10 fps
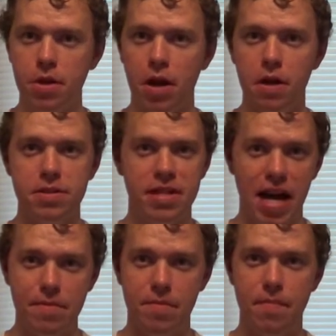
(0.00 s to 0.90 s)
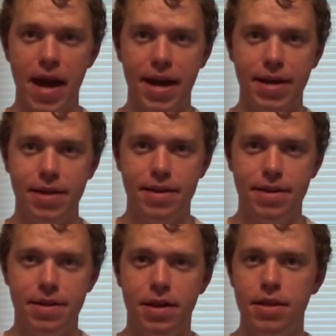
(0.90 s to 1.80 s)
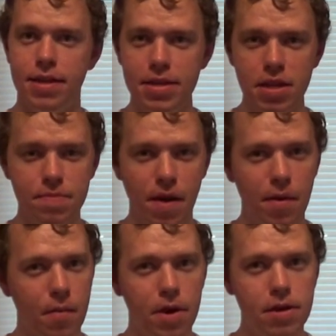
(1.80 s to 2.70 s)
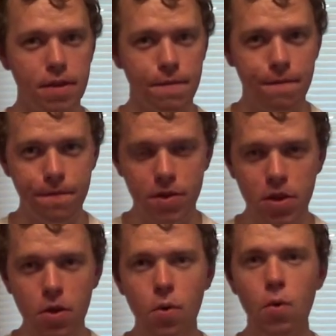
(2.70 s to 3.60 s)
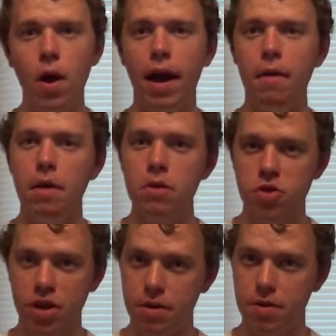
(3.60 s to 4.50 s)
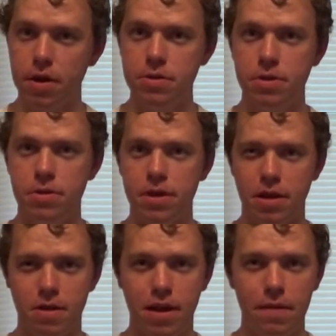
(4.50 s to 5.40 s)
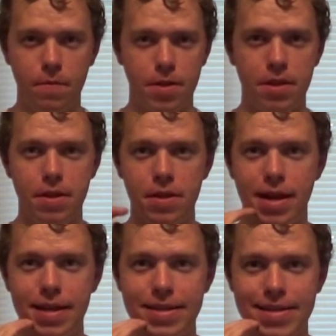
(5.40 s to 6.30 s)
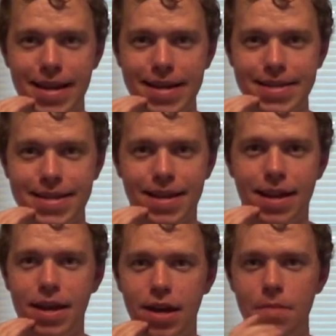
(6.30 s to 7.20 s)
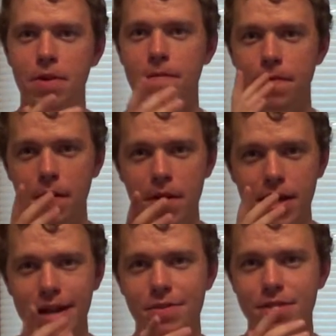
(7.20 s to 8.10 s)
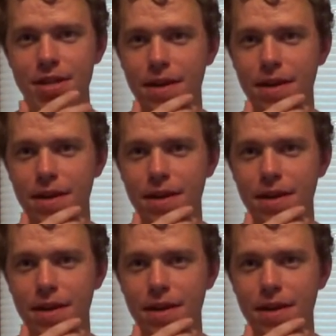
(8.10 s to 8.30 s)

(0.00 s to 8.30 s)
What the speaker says: called Diamondback. This is probably one of the few aero shuttle coasters that are left within the United States, and it'd be very interesting